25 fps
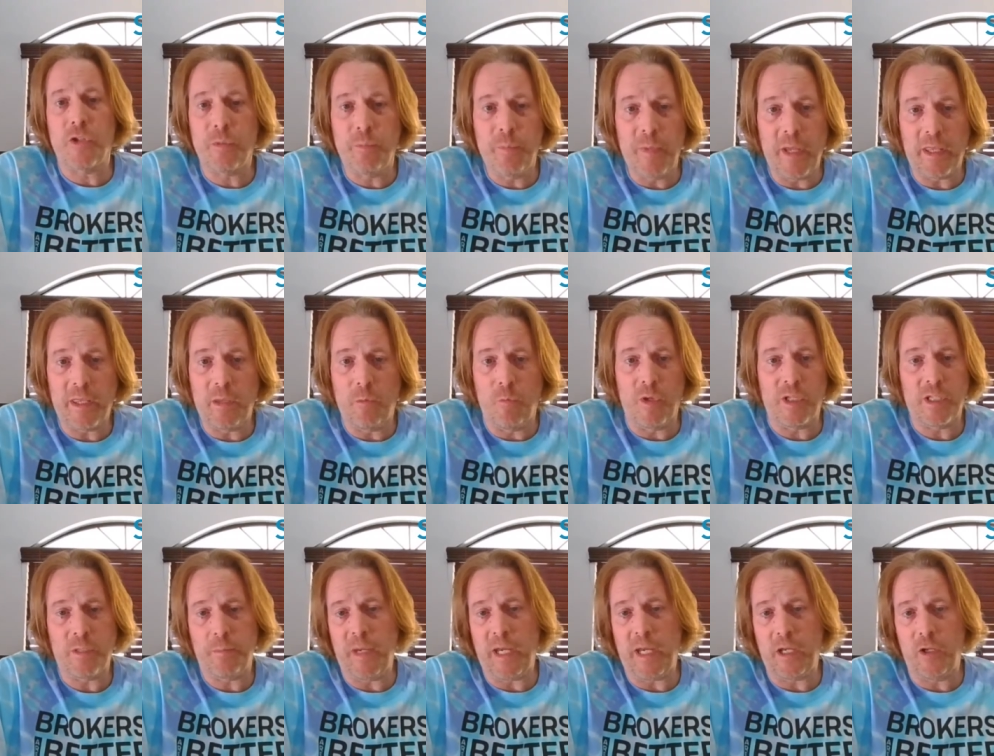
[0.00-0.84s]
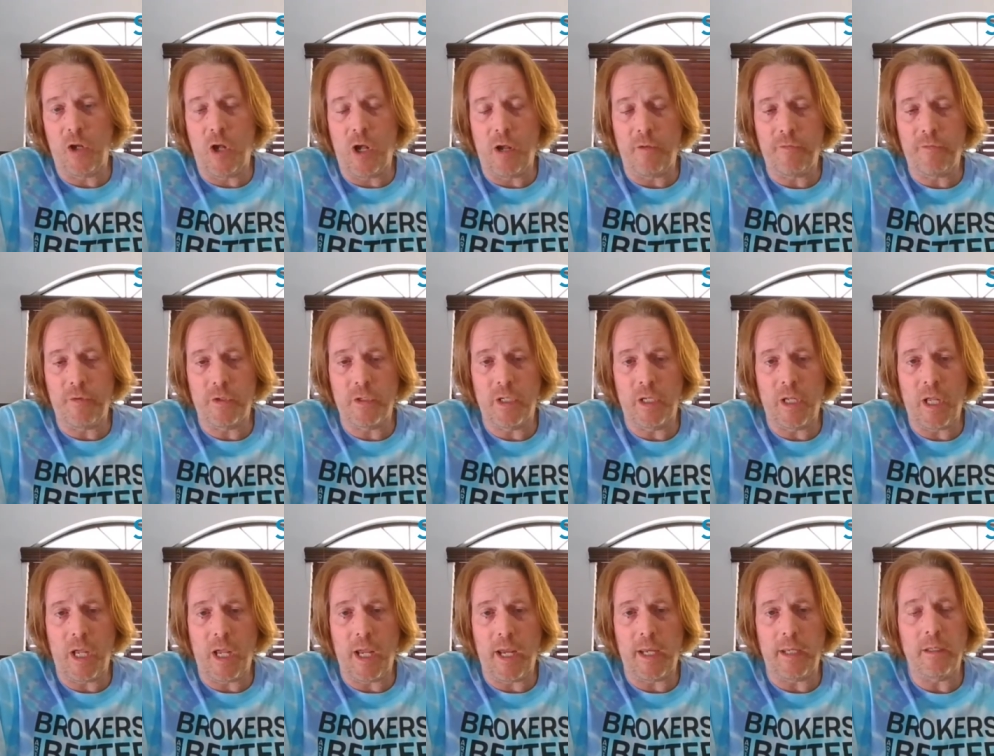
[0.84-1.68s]
Smith that wants to make an offer
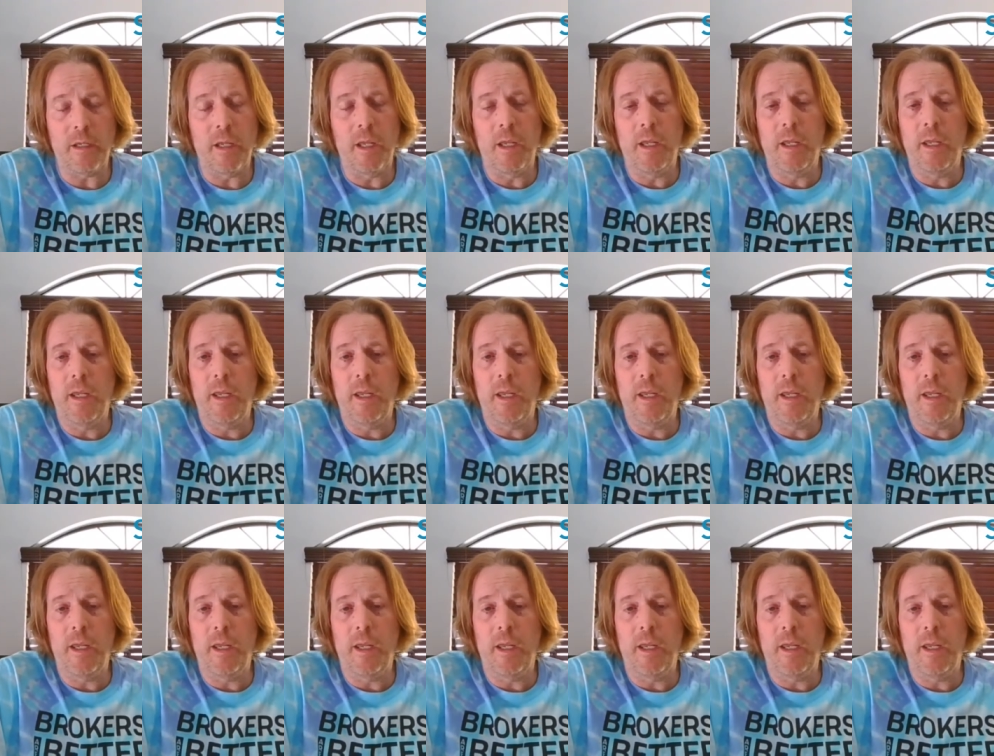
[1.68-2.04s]
tonight.